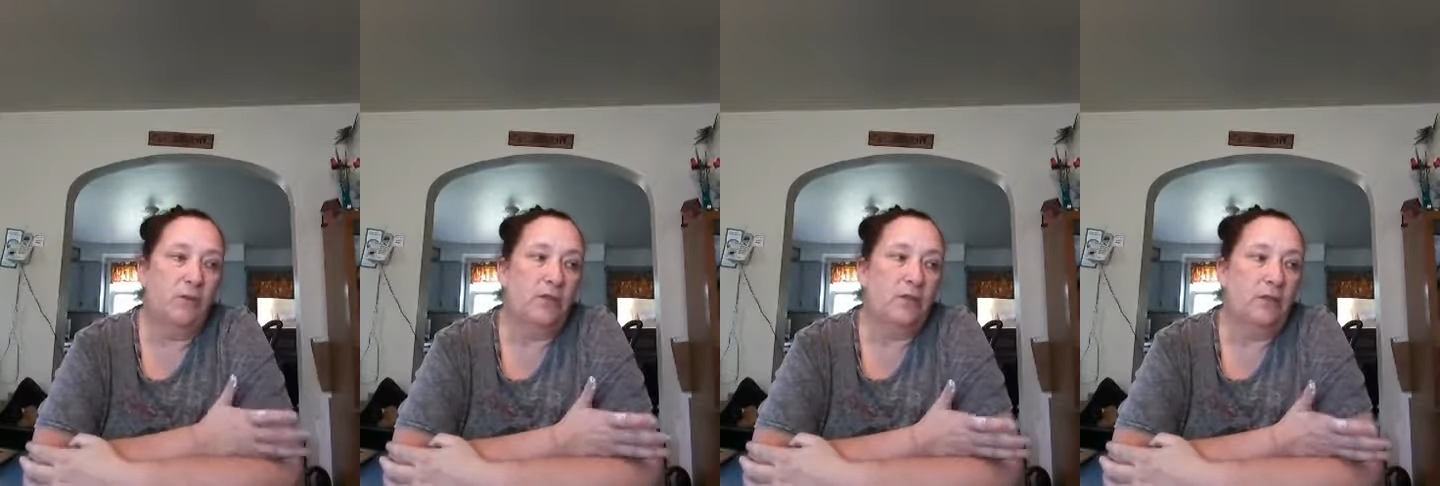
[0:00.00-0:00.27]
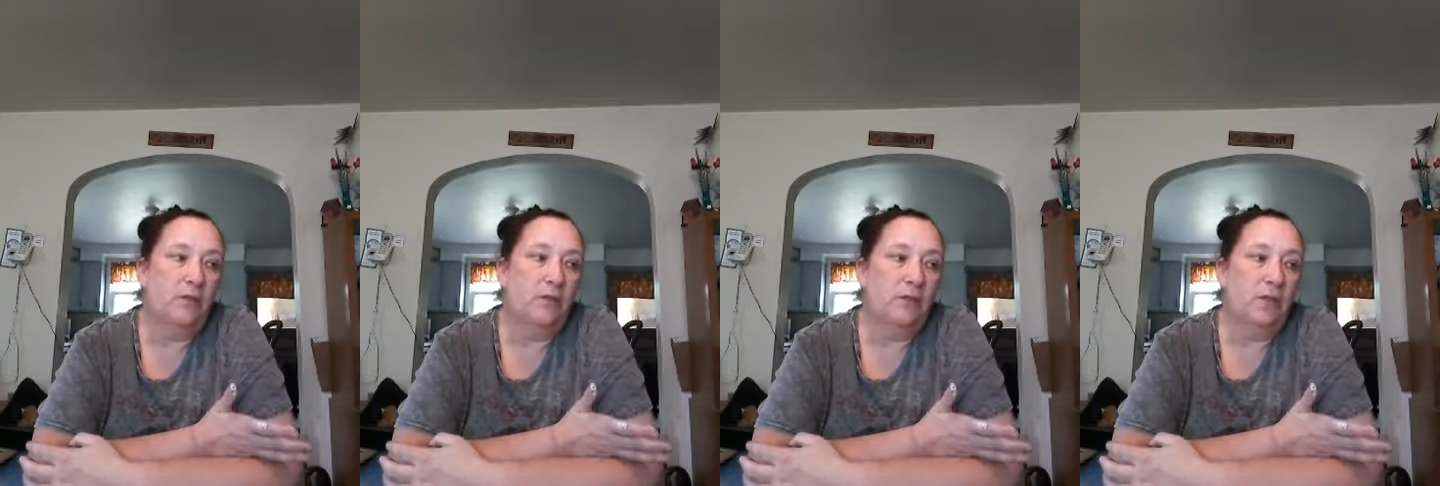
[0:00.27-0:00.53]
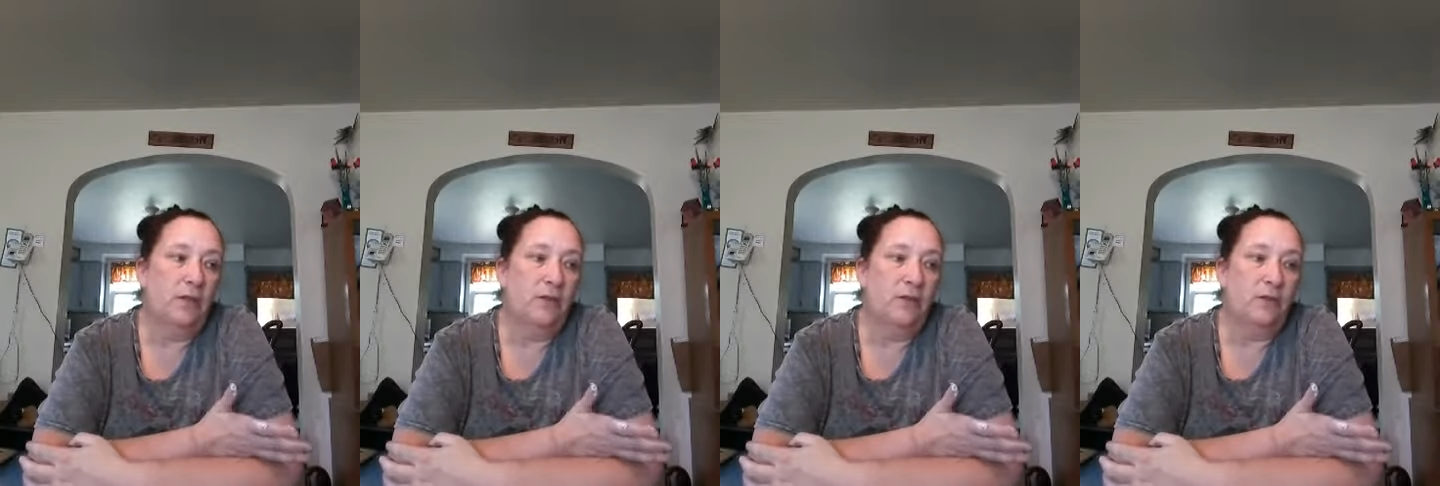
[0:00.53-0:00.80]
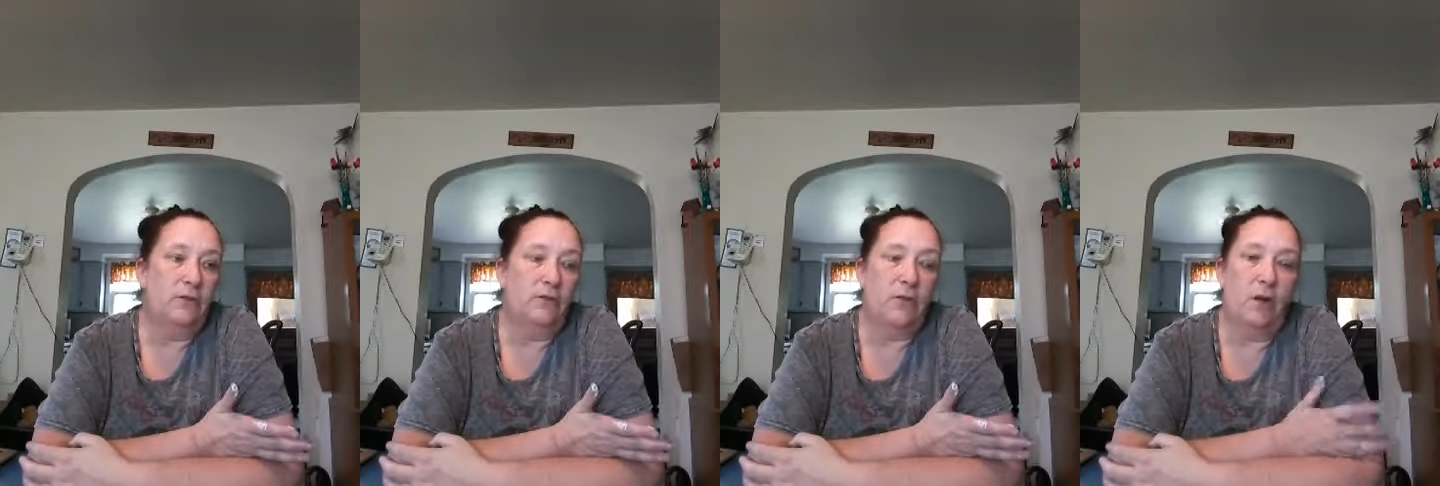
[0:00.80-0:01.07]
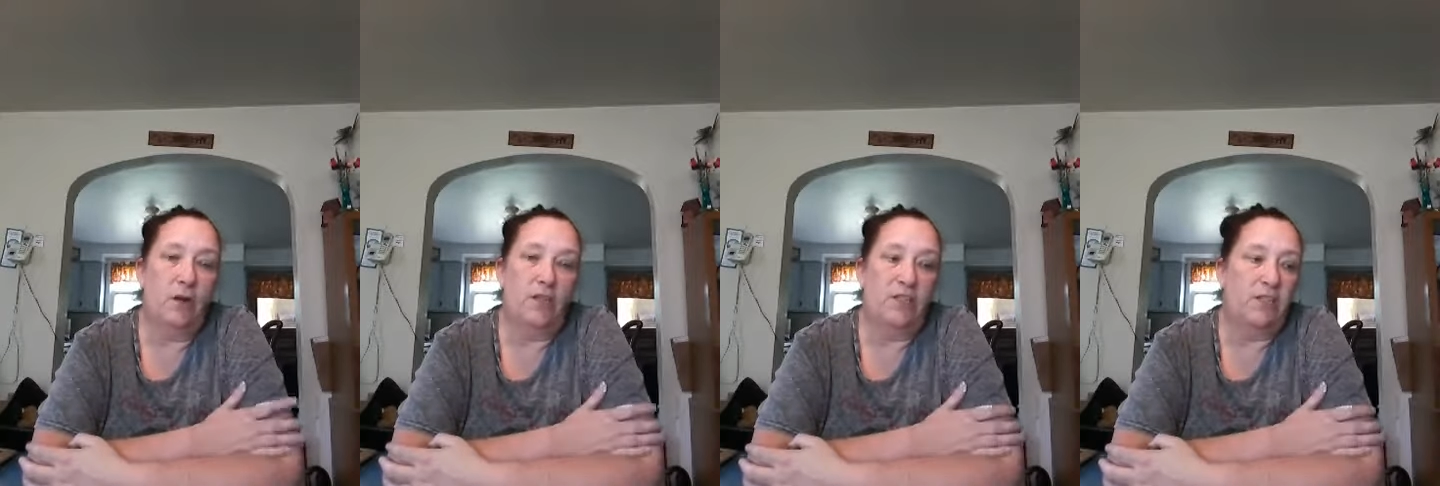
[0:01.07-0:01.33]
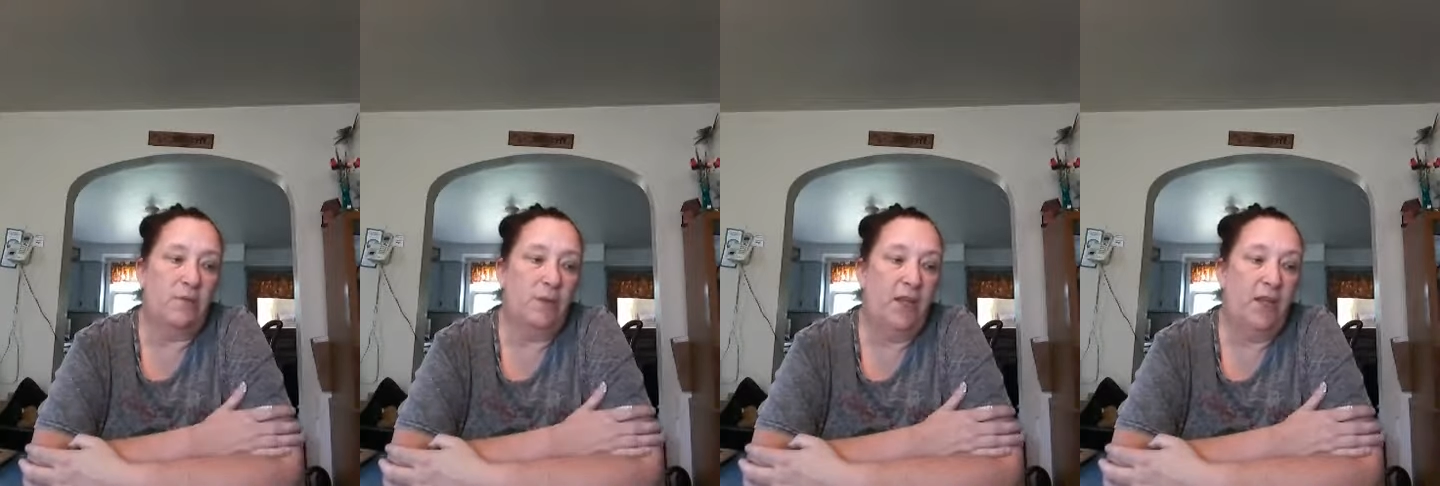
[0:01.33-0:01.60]
Those stencils
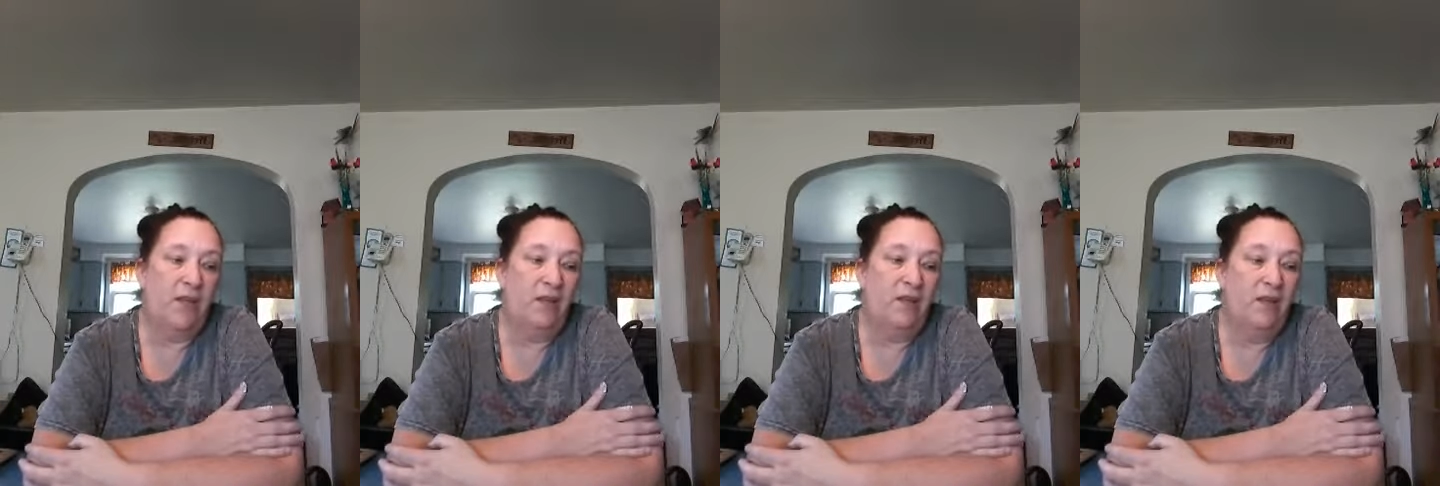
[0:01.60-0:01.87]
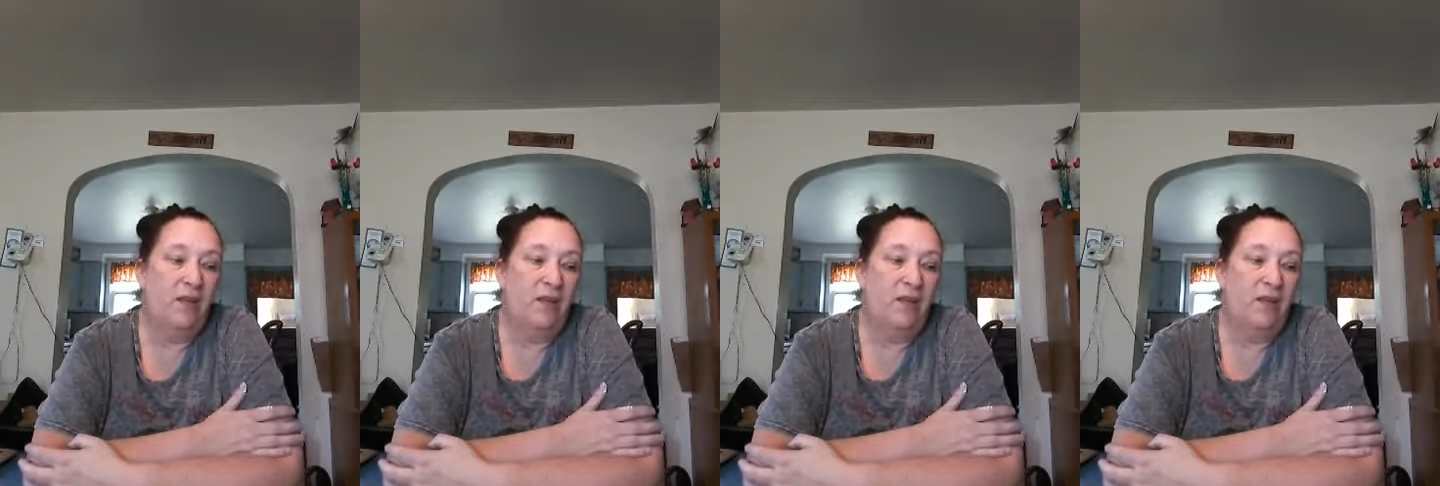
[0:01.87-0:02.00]
cost me